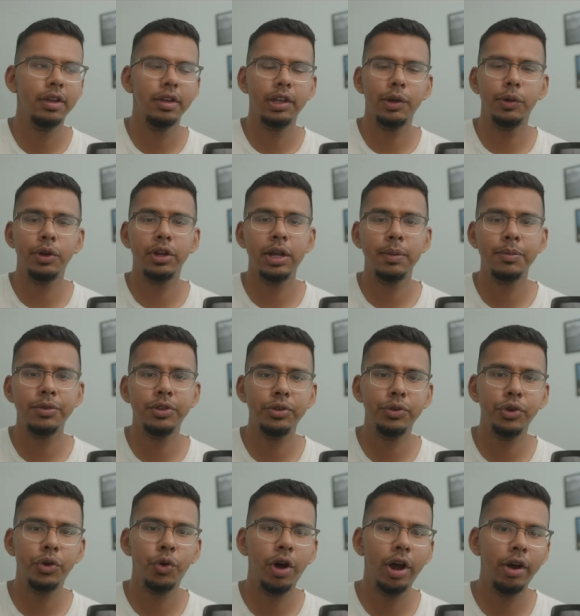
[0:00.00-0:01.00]
Now, when it comes to
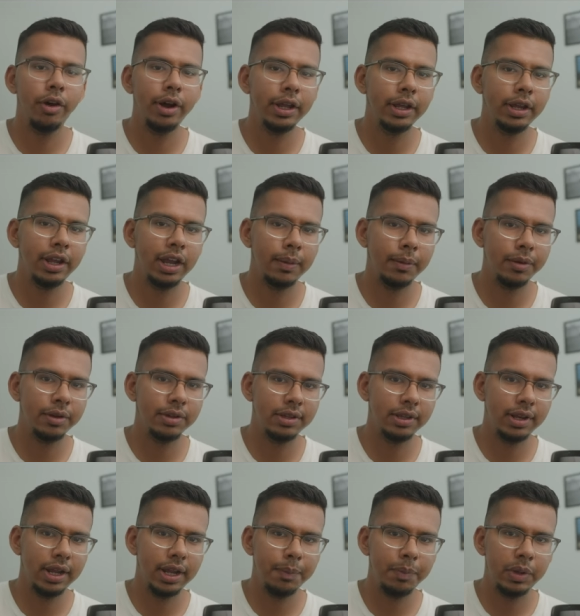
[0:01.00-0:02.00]
acquiring cameras
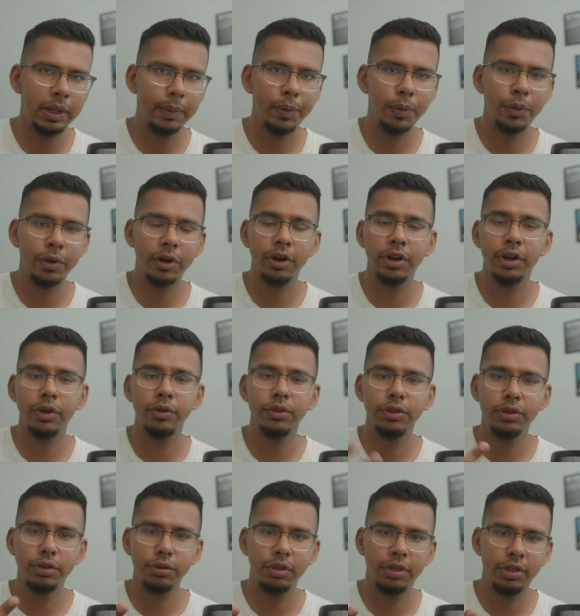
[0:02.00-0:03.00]
today, people want to know
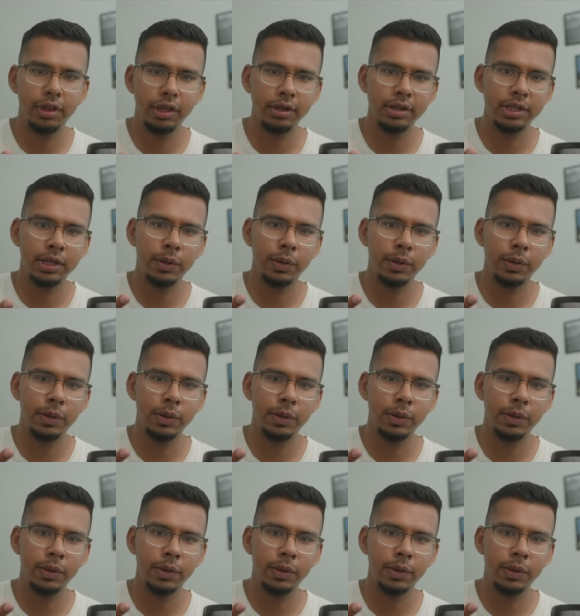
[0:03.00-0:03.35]
two things.